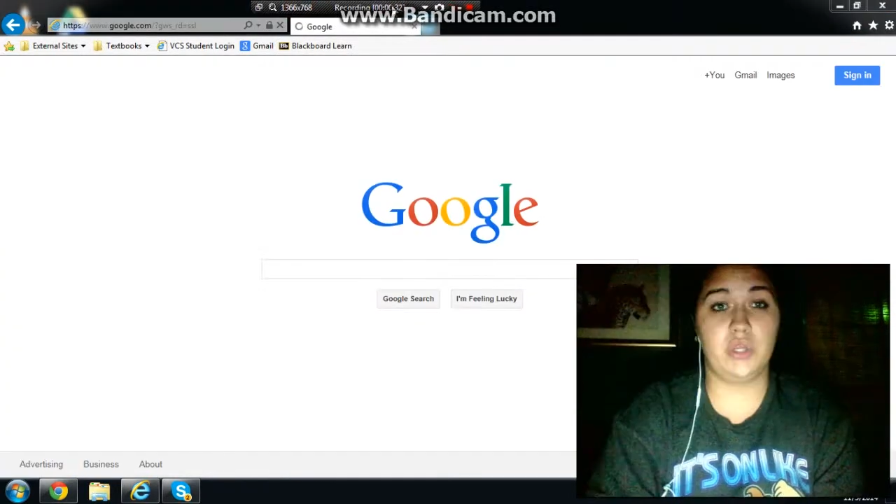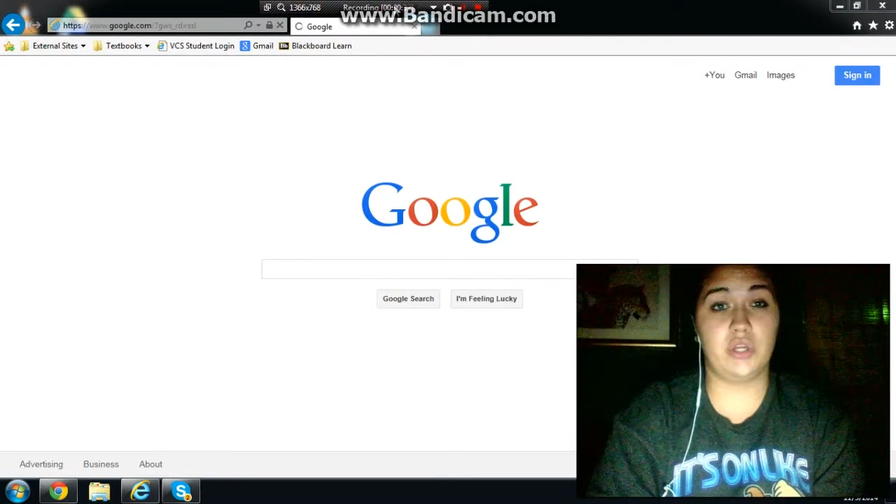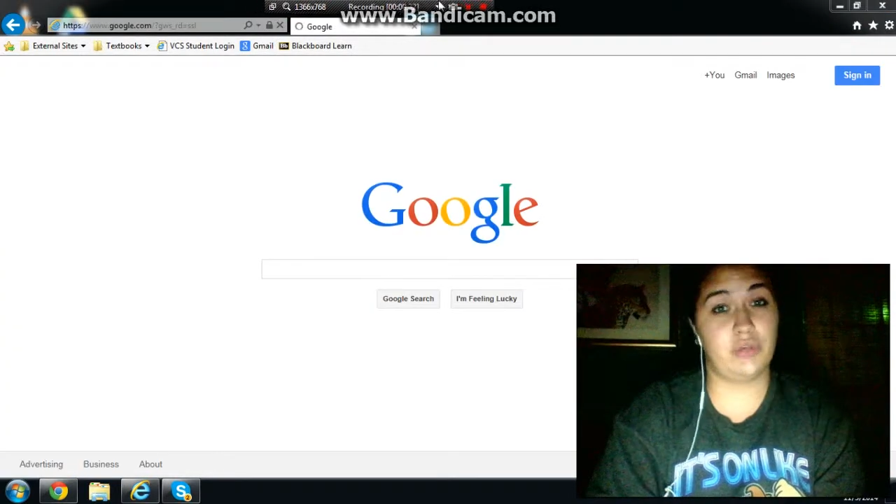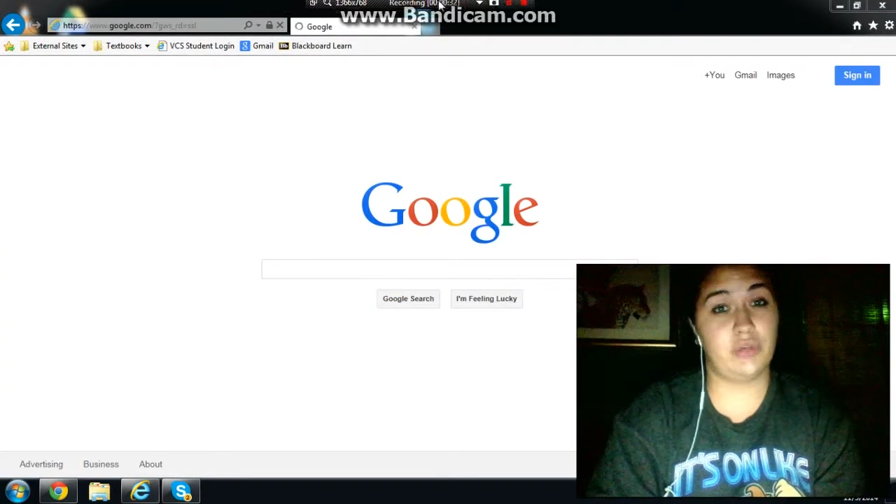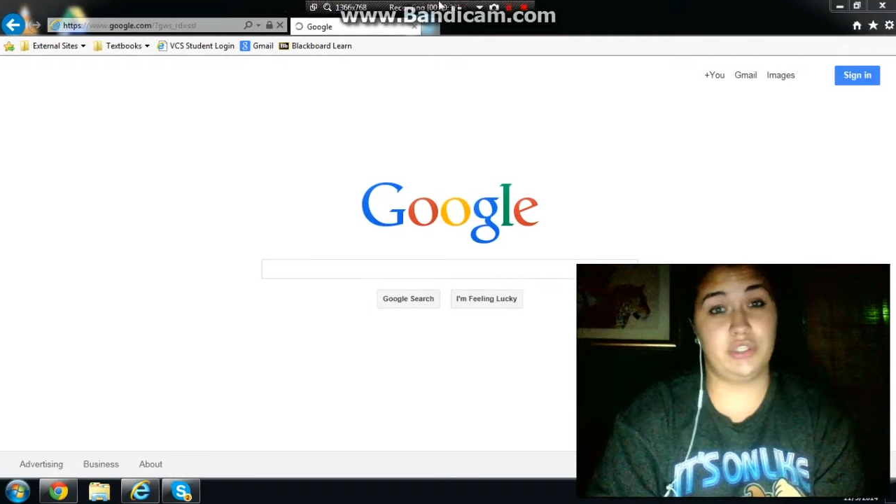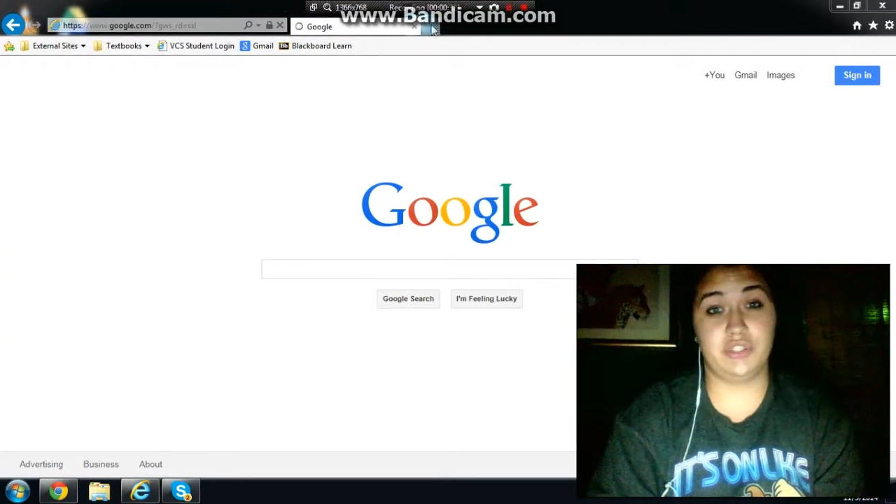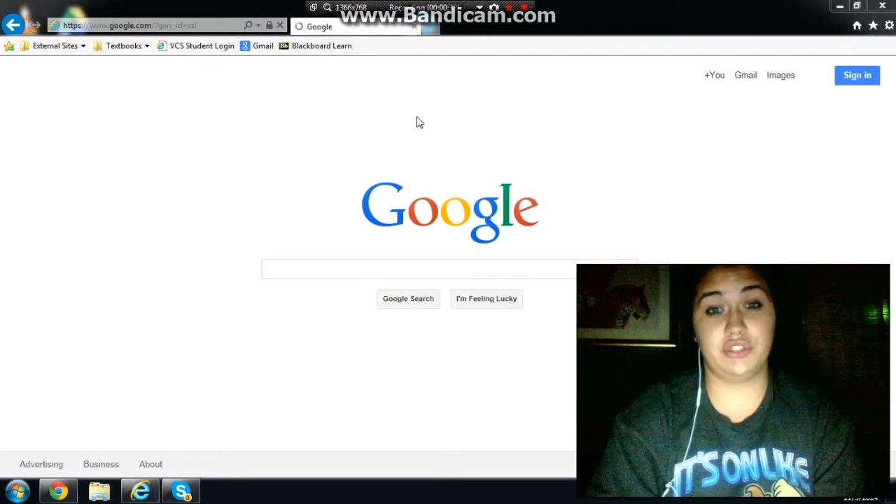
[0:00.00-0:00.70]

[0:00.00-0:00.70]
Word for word: are going to